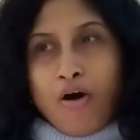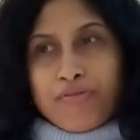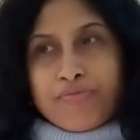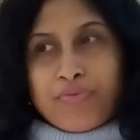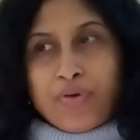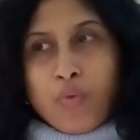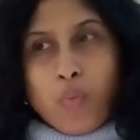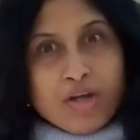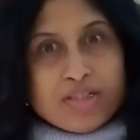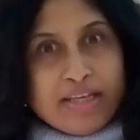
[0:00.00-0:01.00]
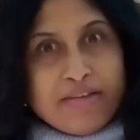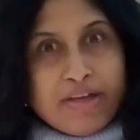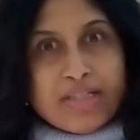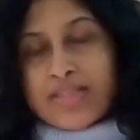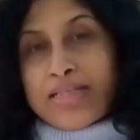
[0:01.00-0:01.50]
of what
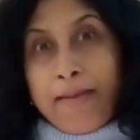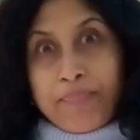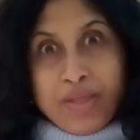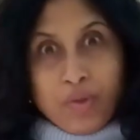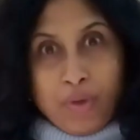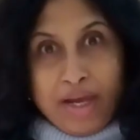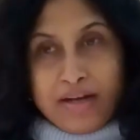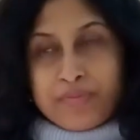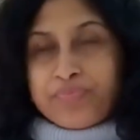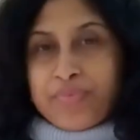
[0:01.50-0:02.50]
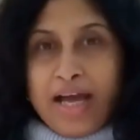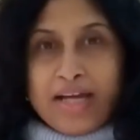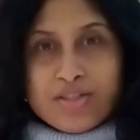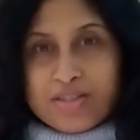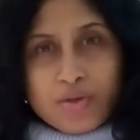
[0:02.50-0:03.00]
event is happening where,
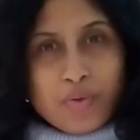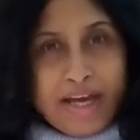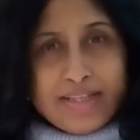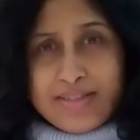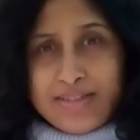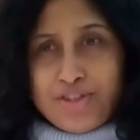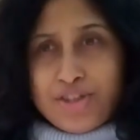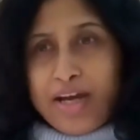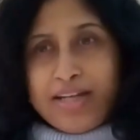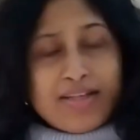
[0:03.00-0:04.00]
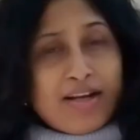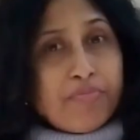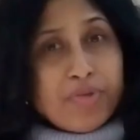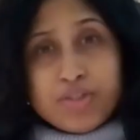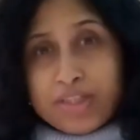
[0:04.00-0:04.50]
and just go ahead and enjoy it. There
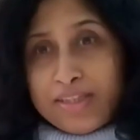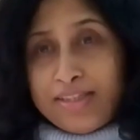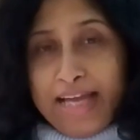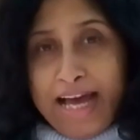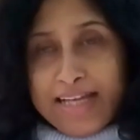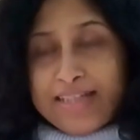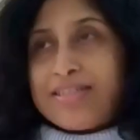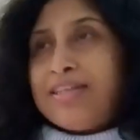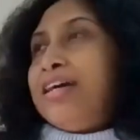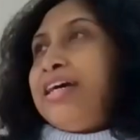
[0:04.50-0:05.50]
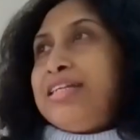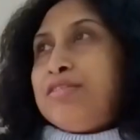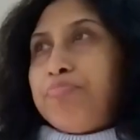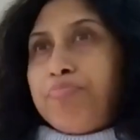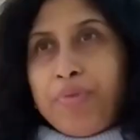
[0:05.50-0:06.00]
are musical nights.
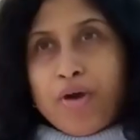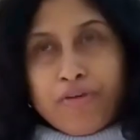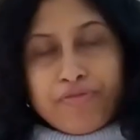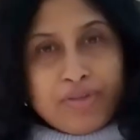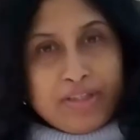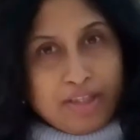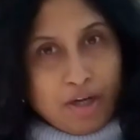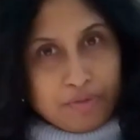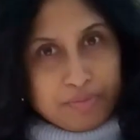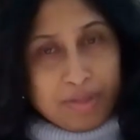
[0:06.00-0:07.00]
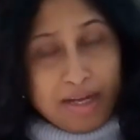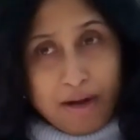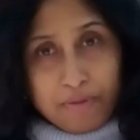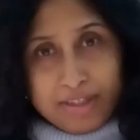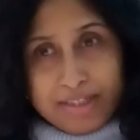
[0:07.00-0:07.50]
It's beautiful
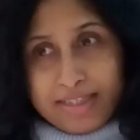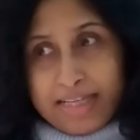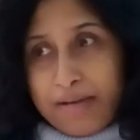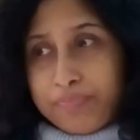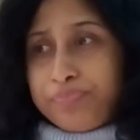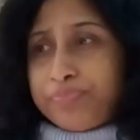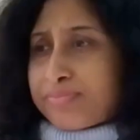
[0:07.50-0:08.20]
around this time.